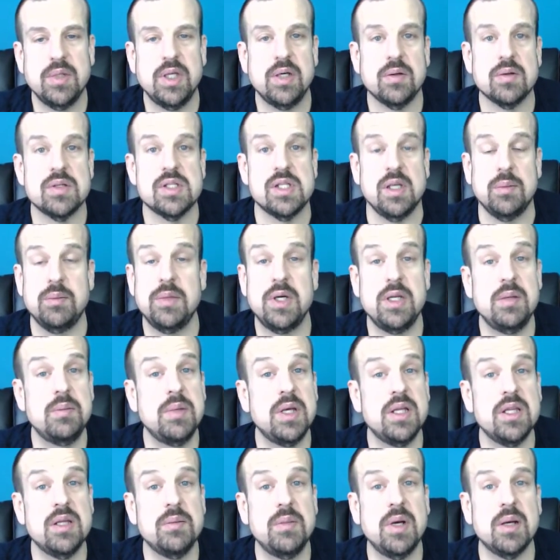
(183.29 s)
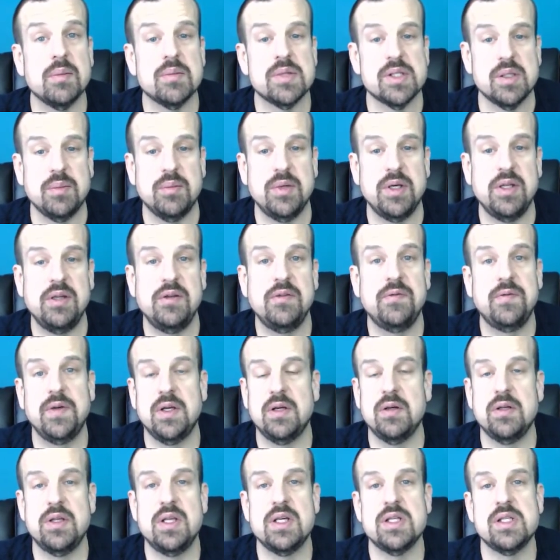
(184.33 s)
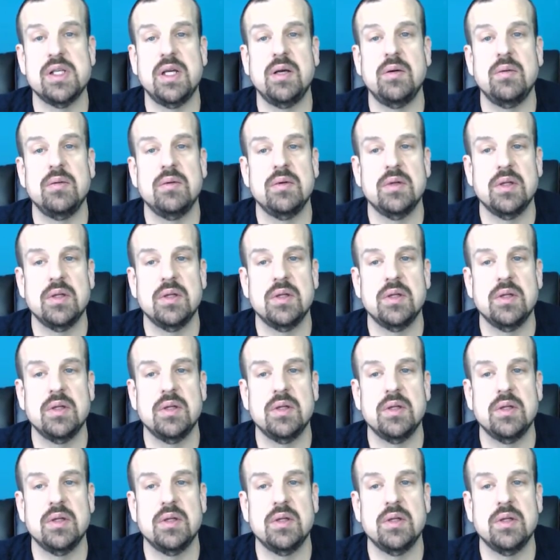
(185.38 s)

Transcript: Somebody made them up. Somebody figured this out.